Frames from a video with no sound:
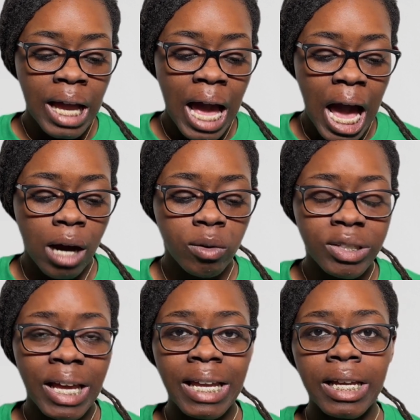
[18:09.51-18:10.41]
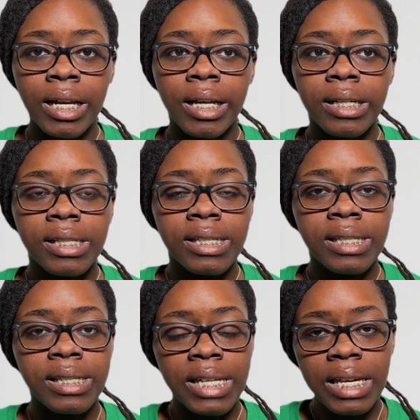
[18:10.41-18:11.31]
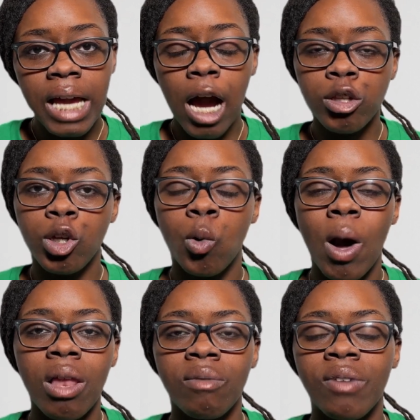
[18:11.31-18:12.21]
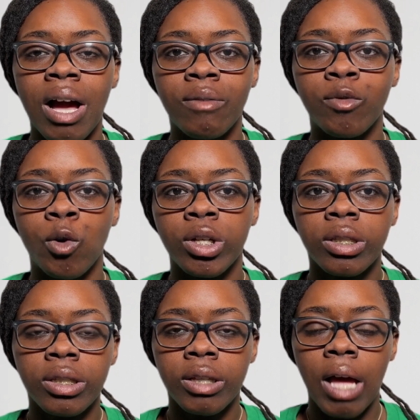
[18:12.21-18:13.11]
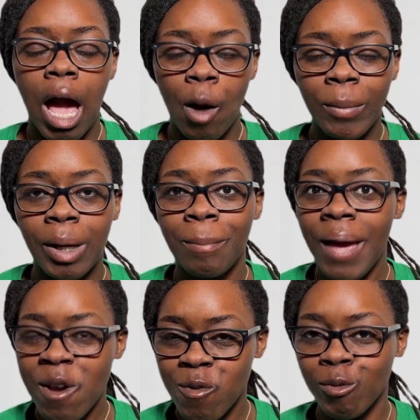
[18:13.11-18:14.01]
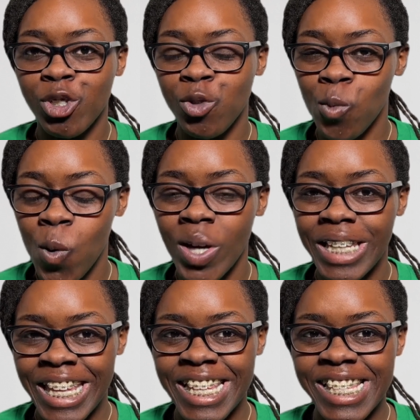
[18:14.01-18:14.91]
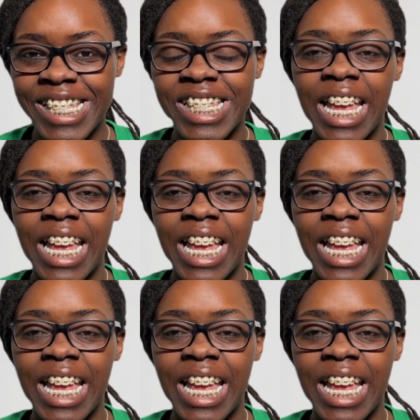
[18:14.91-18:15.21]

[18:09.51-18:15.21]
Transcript: How they see how you qualify for how many bedrooms you want is